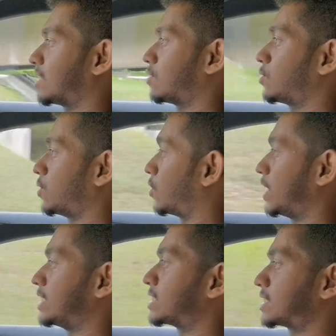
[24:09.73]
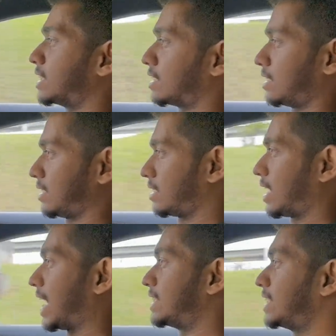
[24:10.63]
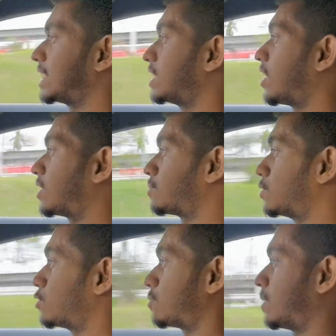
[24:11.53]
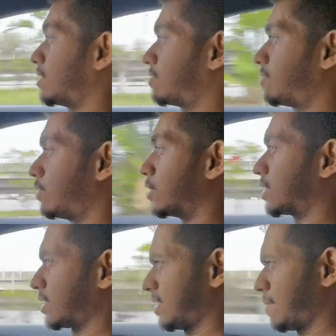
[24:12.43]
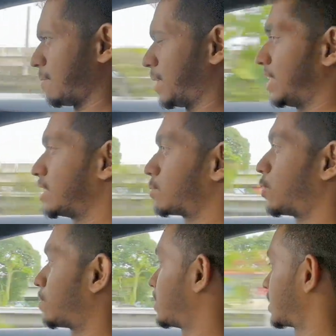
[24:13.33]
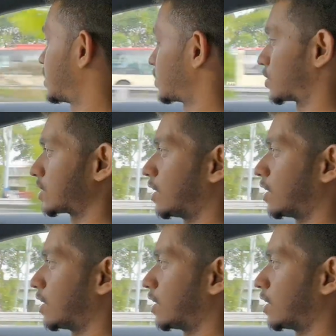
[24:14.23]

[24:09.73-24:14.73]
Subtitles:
Oh, instantly. I did not move my foot, but in Sport Plus it just